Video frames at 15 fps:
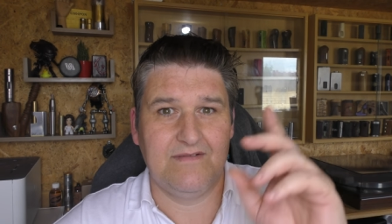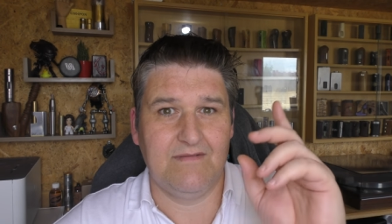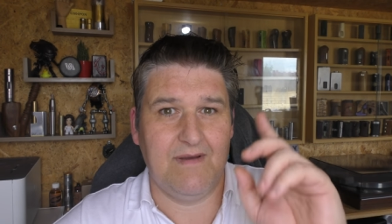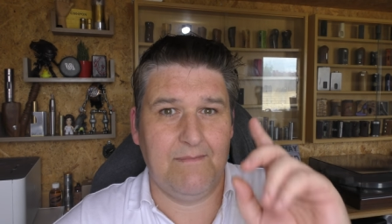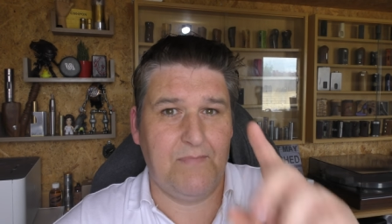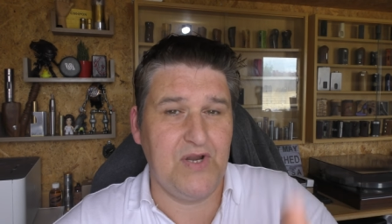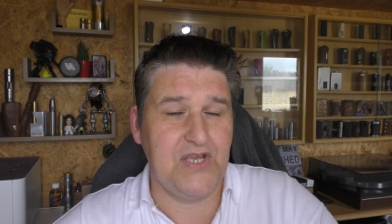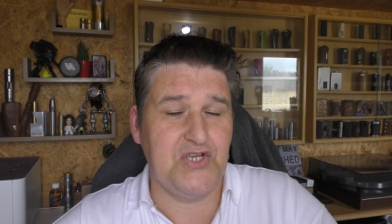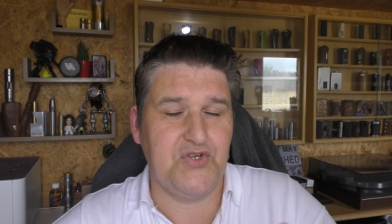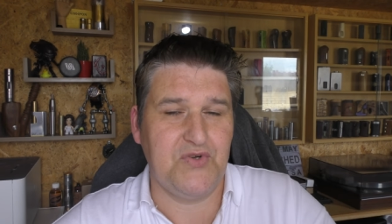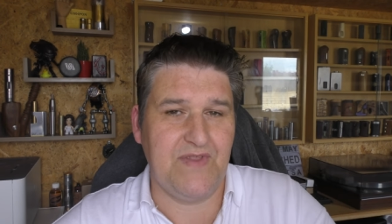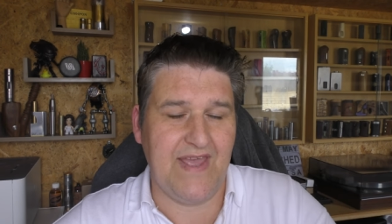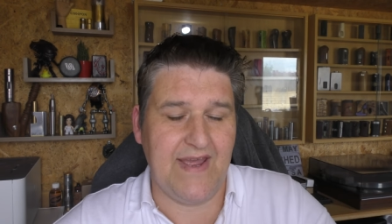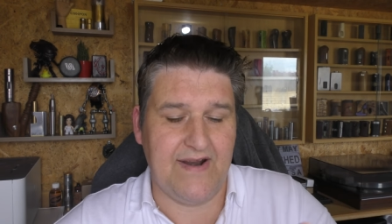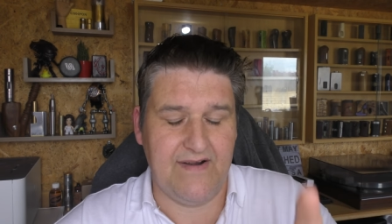I'm pretty sure
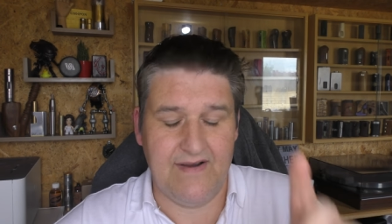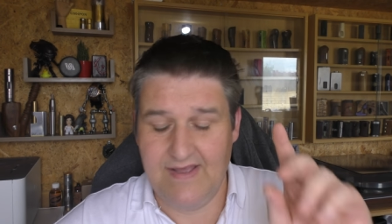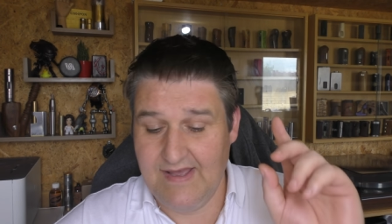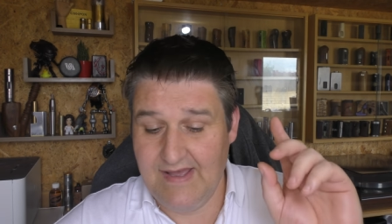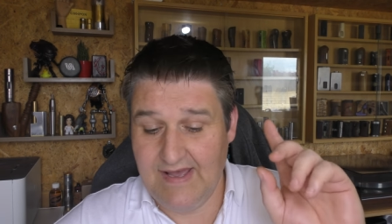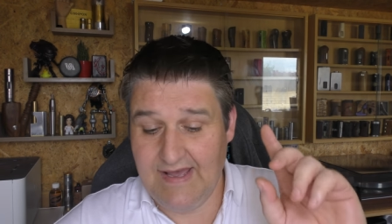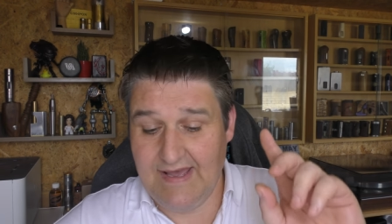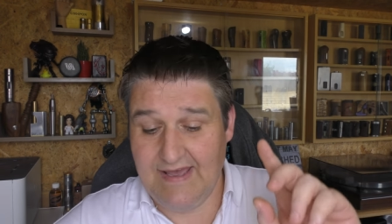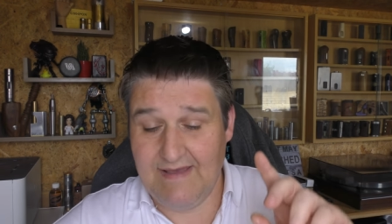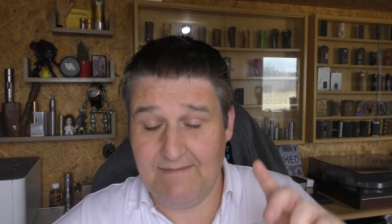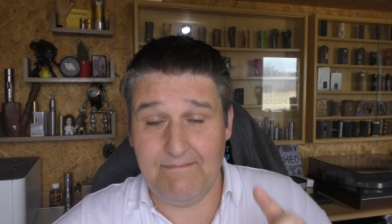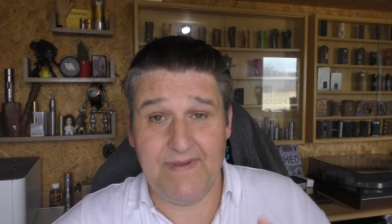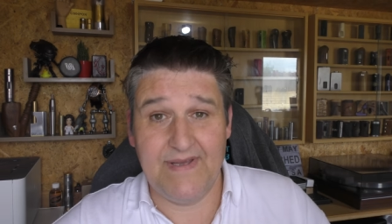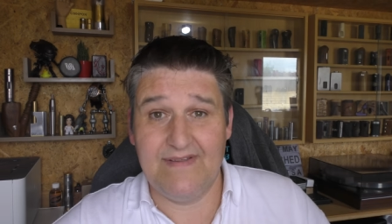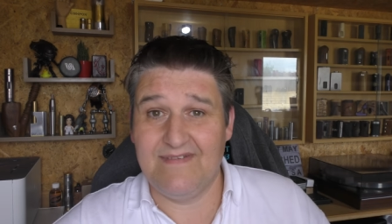they are.
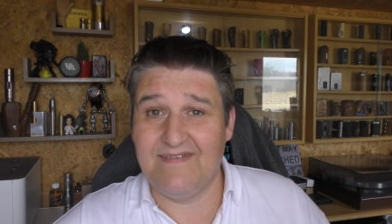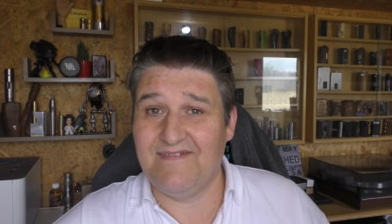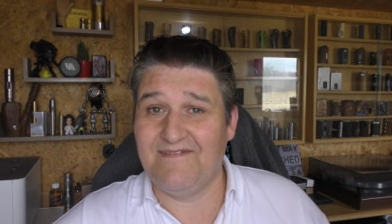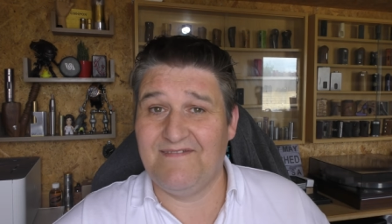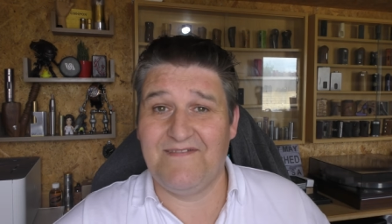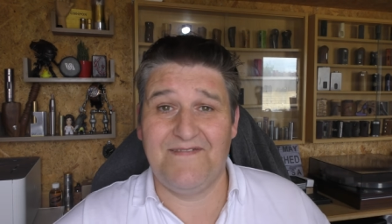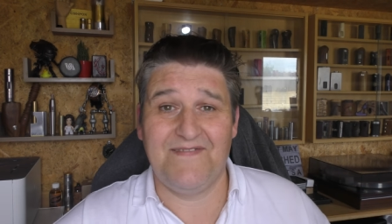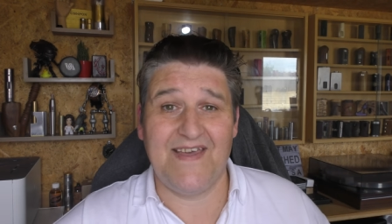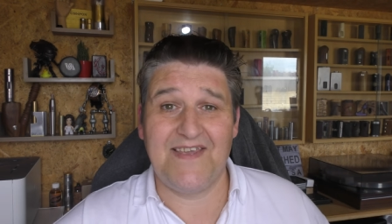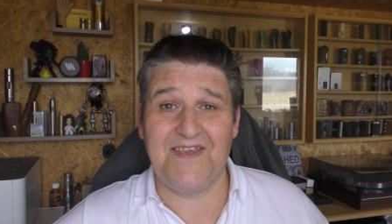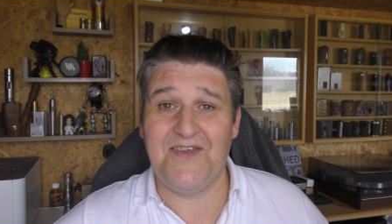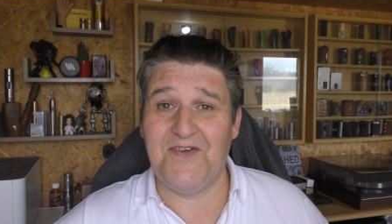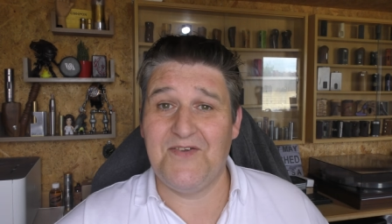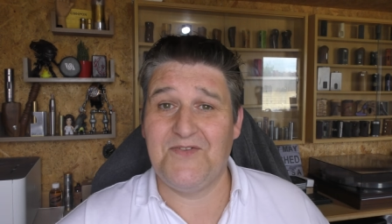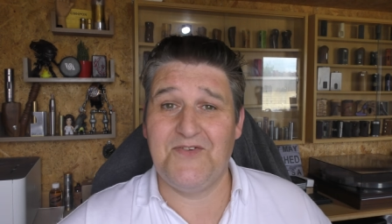But
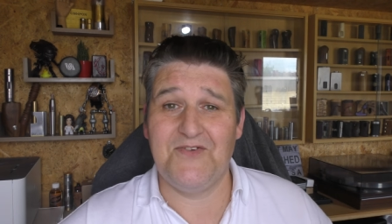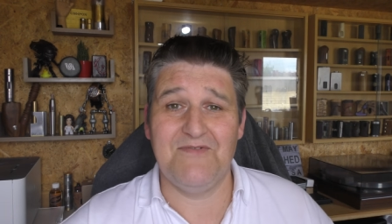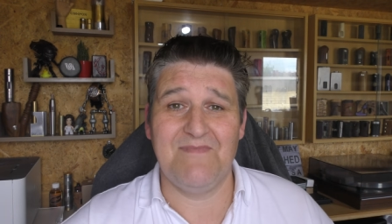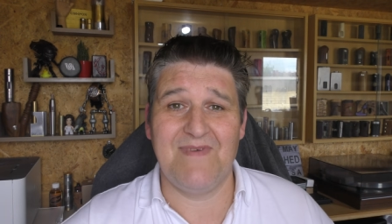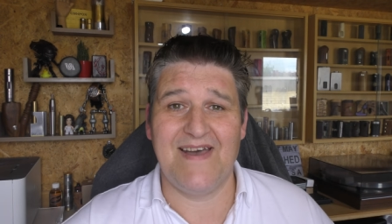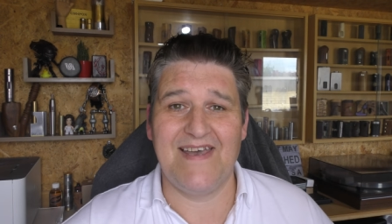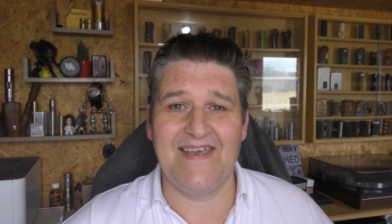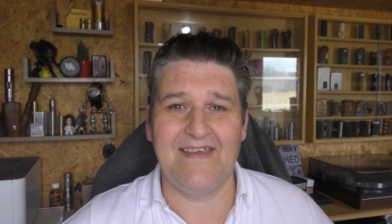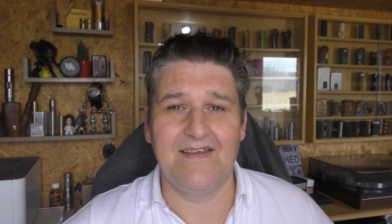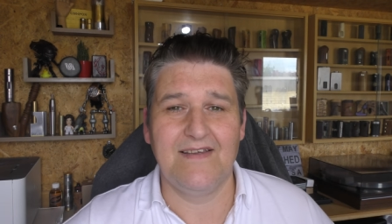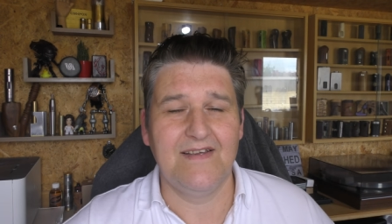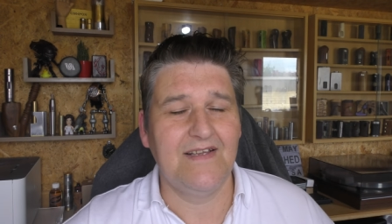thank you to my